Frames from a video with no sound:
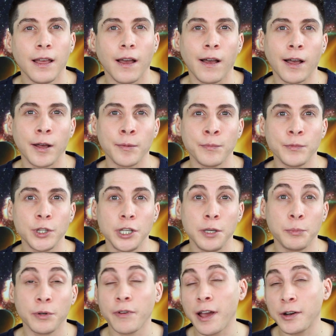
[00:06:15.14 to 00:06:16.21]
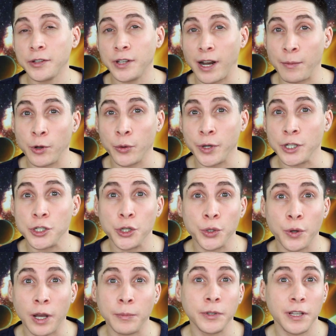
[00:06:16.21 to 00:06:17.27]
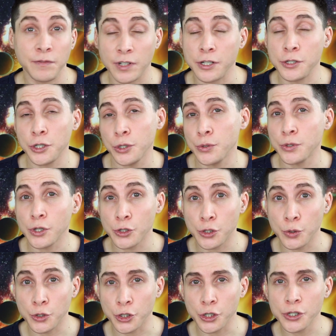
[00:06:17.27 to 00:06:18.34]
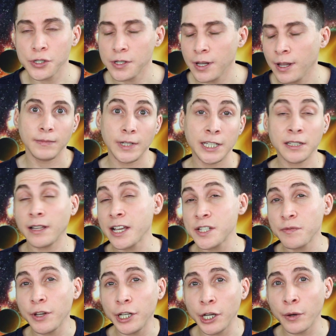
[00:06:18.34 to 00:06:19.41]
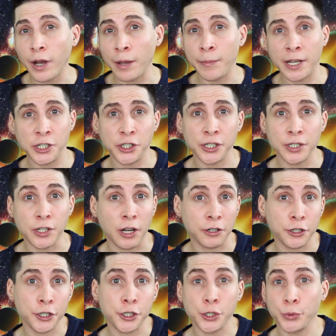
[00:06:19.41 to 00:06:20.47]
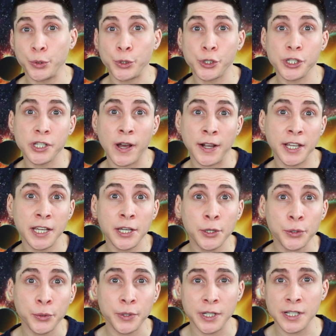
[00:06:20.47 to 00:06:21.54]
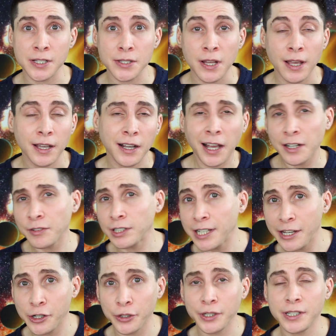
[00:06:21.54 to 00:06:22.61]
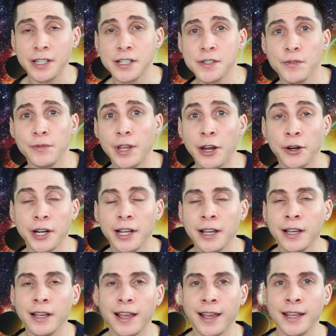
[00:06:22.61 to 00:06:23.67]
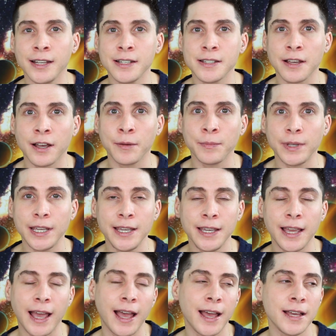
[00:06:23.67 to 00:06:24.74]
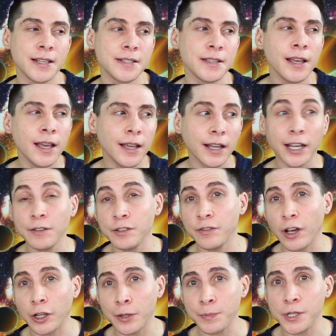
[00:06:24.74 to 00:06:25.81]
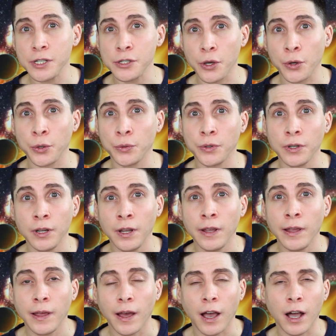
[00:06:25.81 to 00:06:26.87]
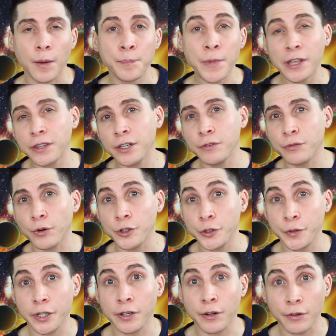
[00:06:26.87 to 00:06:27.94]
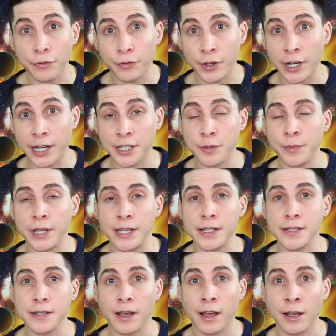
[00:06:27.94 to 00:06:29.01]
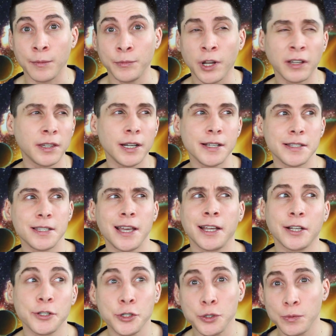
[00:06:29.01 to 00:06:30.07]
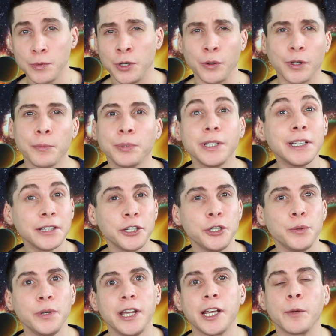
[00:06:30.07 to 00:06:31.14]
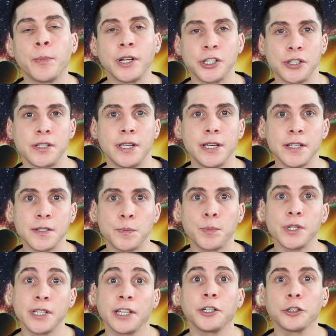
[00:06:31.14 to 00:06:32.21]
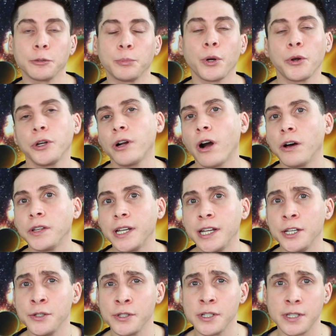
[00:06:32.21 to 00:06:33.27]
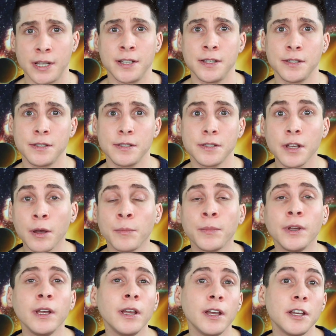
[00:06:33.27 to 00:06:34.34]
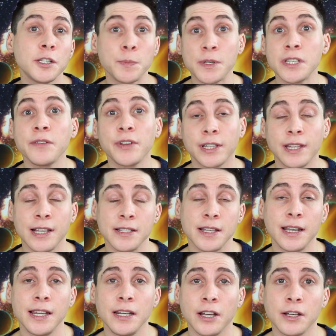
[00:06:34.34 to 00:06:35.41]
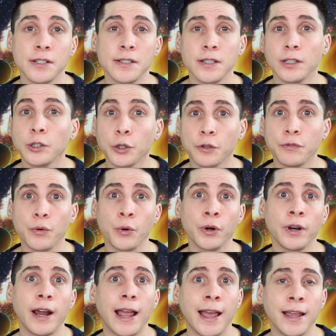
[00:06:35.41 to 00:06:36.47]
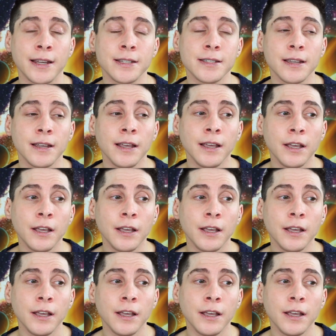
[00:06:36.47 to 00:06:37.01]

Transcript: the provider that I'm going to, I believe, does use sutures. In the last video, I mentioned Dr. Sarush Zaghi, who is kind of a leader in this area, and he has kind of developed his own method for doing frenectomies. Not that it's like a completely unique, but just his particular protocol that he uses and some specific things that he does look for and